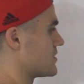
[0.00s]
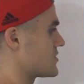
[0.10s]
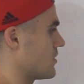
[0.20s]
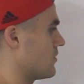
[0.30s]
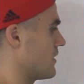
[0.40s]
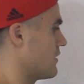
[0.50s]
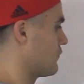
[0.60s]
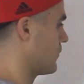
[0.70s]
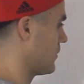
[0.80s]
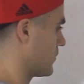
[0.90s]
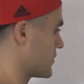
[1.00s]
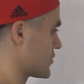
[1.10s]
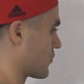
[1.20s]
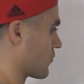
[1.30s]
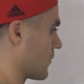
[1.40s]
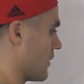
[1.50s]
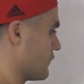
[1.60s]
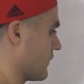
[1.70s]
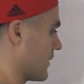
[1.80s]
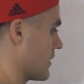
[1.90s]
So if we were to
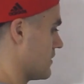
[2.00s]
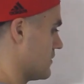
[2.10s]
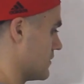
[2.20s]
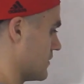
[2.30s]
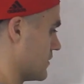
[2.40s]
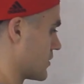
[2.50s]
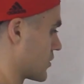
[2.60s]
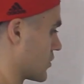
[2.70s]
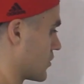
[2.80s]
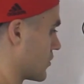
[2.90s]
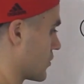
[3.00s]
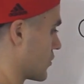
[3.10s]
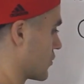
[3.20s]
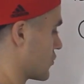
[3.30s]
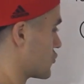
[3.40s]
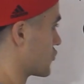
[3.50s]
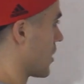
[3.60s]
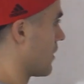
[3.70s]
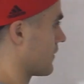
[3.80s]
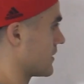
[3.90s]
roughly
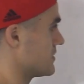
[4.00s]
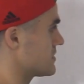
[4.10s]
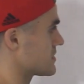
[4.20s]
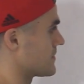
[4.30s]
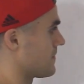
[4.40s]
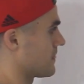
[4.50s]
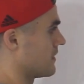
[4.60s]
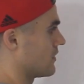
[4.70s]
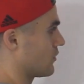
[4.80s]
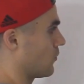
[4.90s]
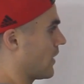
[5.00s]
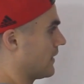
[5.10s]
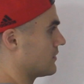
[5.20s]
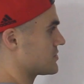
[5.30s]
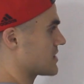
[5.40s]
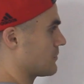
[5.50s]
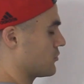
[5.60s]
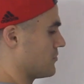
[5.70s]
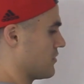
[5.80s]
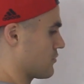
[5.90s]
draw this, the y-intercept
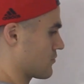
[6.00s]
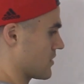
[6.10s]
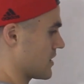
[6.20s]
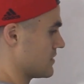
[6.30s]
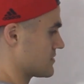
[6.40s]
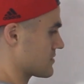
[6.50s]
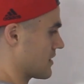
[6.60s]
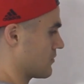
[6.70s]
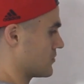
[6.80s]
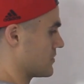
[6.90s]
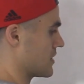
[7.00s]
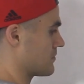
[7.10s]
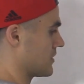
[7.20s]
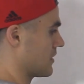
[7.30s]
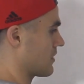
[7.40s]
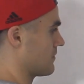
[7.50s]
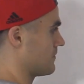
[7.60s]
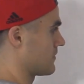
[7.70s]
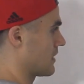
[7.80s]
would be 3, so that would be up here.